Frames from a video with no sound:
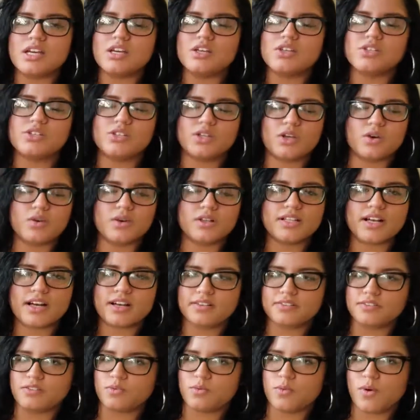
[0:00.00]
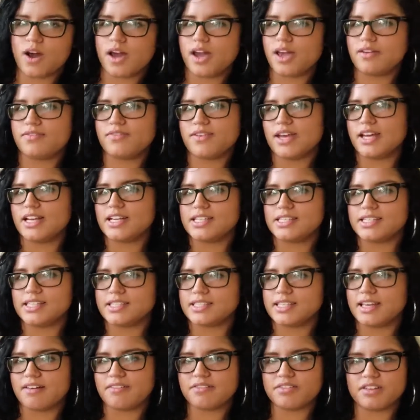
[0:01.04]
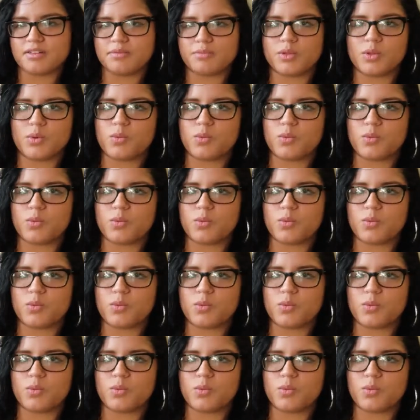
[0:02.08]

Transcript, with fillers: So a lot of the Y A fantasies have them,